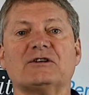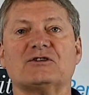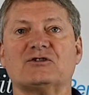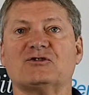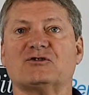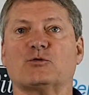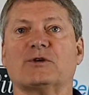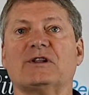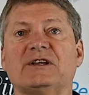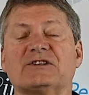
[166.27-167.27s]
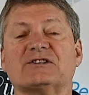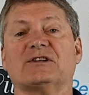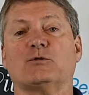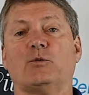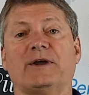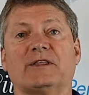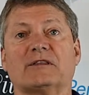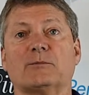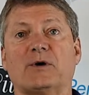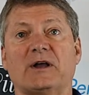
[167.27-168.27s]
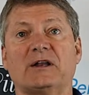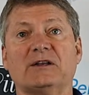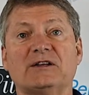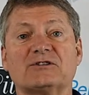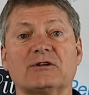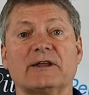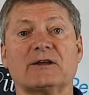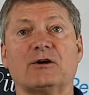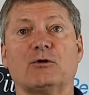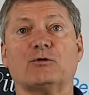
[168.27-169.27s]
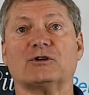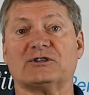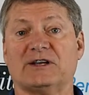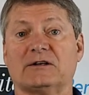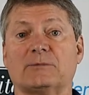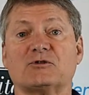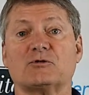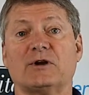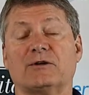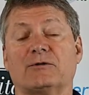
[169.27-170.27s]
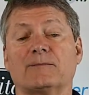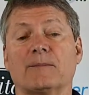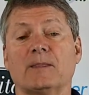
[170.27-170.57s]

tissues to release in the way that the body needs to let go to stand up straighter.